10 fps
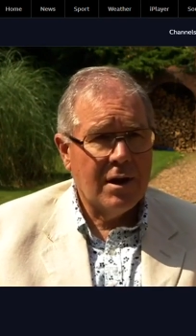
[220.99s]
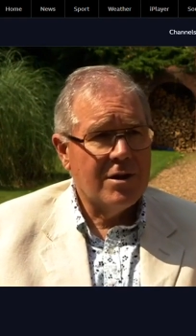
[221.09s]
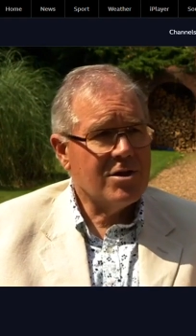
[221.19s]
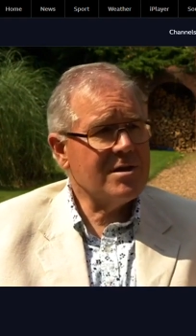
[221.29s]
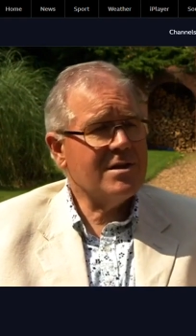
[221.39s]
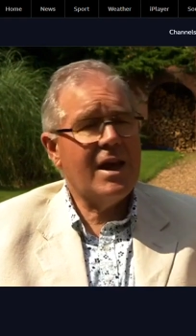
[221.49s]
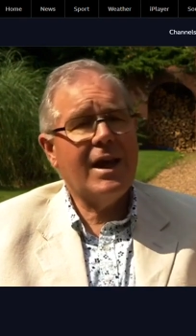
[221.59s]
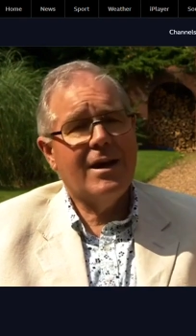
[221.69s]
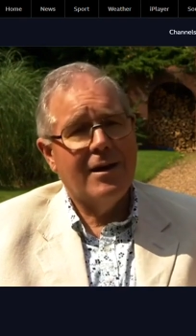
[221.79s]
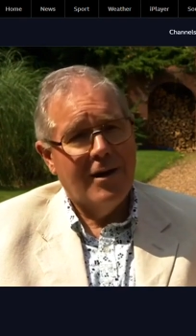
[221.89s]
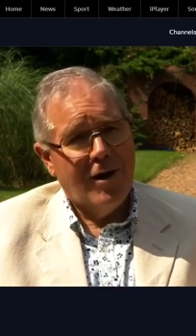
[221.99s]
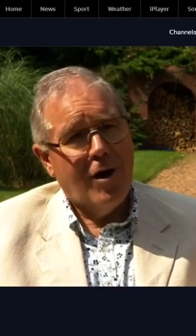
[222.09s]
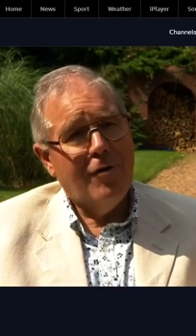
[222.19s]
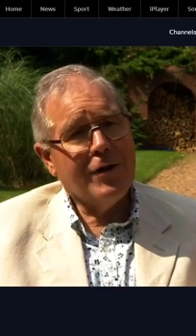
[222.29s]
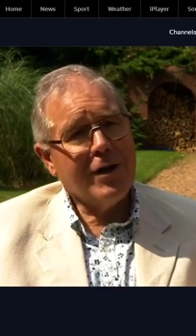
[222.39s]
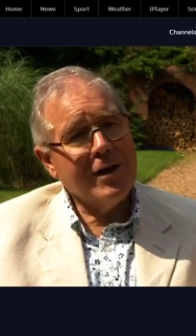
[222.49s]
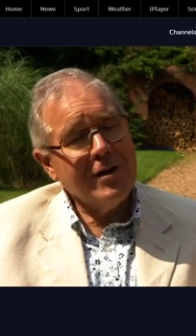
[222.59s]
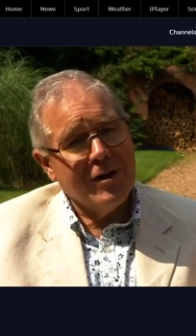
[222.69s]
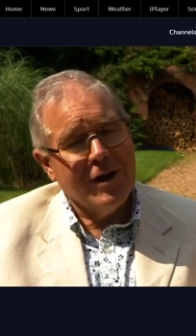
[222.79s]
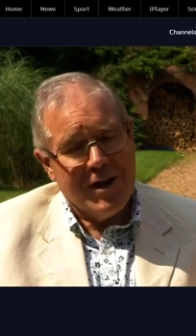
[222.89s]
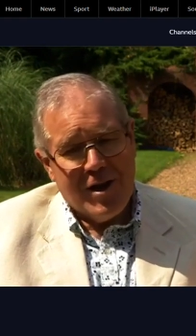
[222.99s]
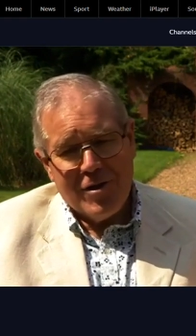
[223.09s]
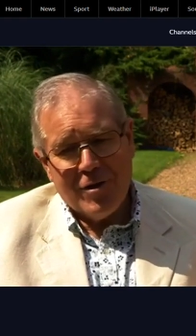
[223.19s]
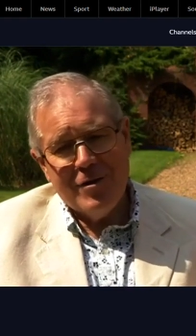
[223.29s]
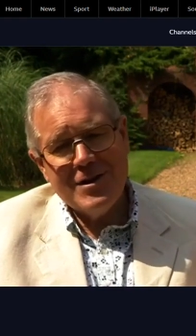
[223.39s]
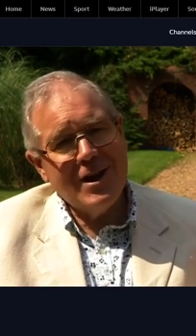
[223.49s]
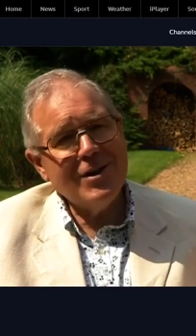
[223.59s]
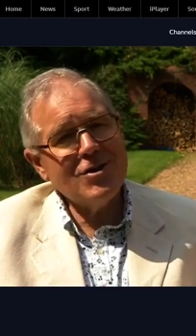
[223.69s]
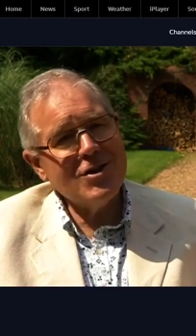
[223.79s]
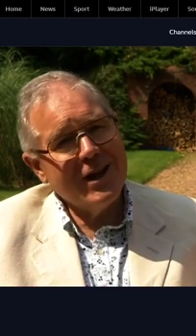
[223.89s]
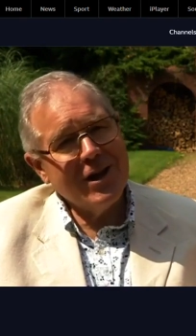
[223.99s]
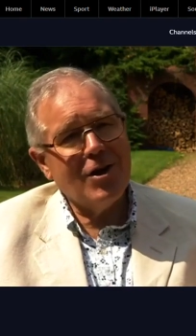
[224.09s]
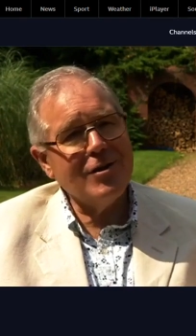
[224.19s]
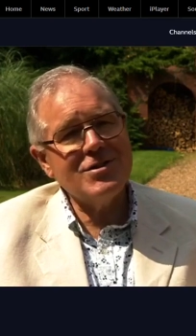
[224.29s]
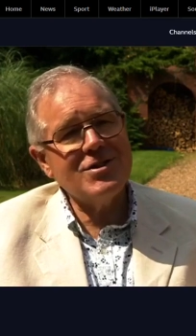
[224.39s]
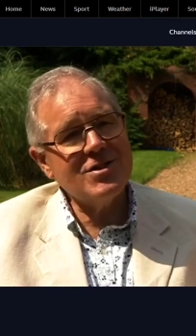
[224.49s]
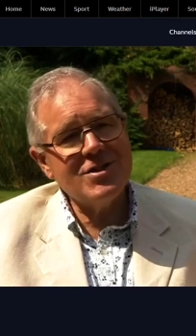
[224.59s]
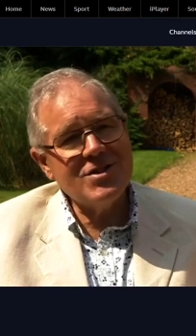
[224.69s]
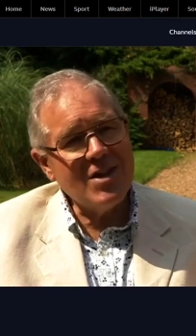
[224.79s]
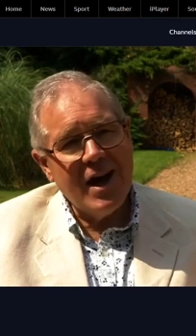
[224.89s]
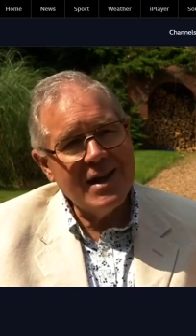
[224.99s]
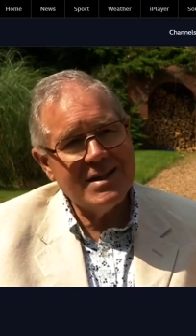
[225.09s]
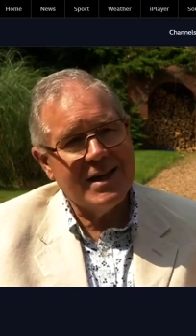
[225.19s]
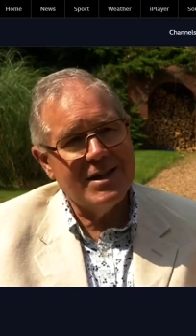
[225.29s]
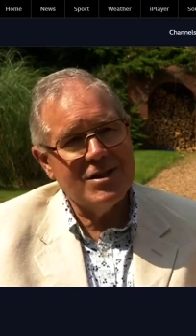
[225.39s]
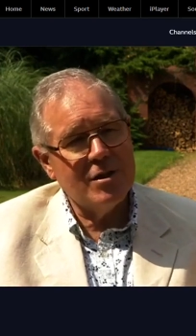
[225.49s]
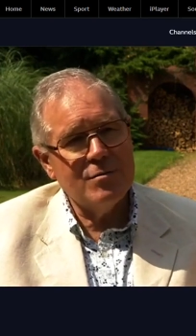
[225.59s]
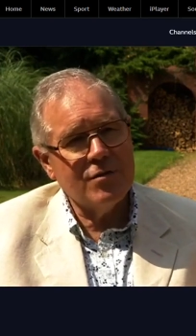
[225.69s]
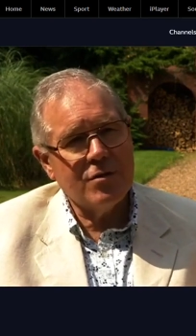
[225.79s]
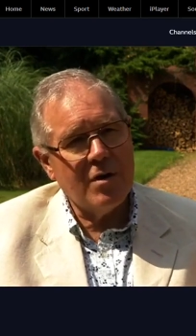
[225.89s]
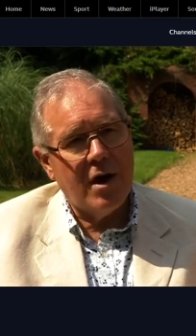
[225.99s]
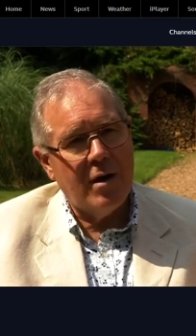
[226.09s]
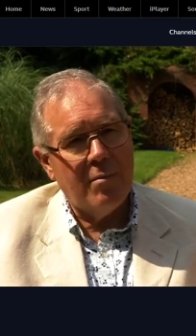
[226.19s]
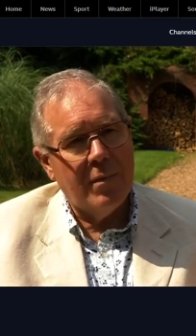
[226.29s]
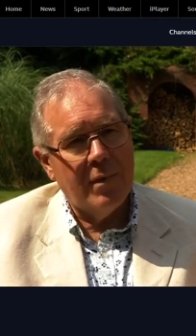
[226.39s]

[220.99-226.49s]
Just think of the reduction in cost to society in terms of crime.